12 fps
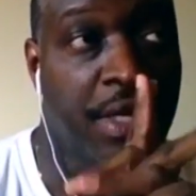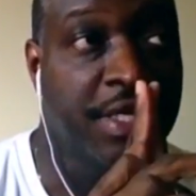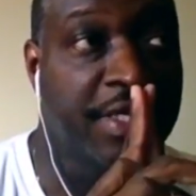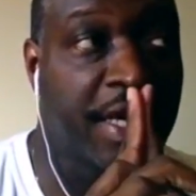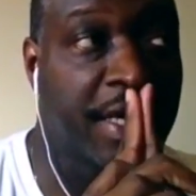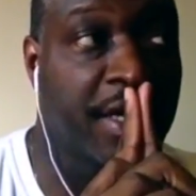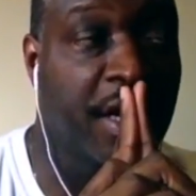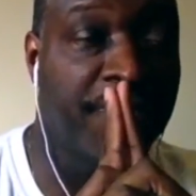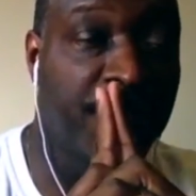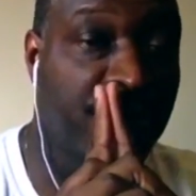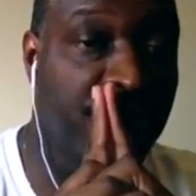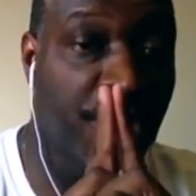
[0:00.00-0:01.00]
Second, if
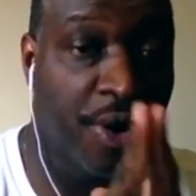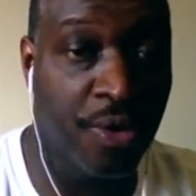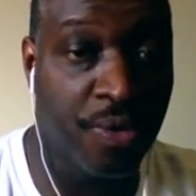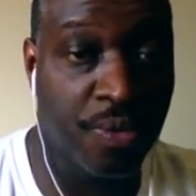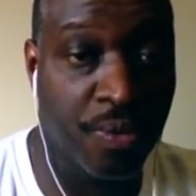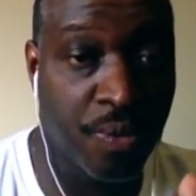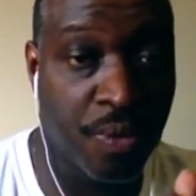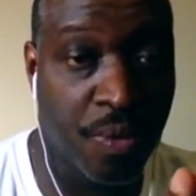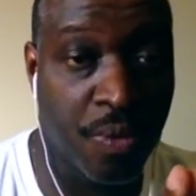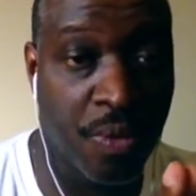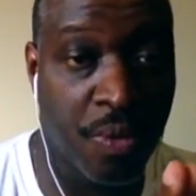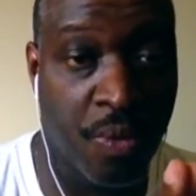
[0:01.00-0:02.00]
you don't
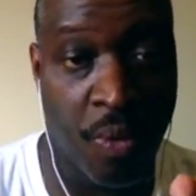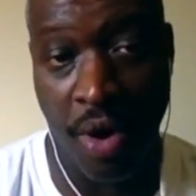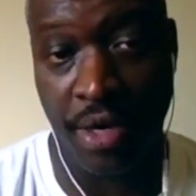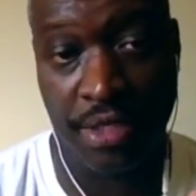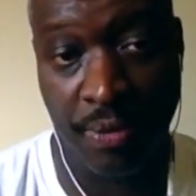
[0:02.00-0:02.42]
want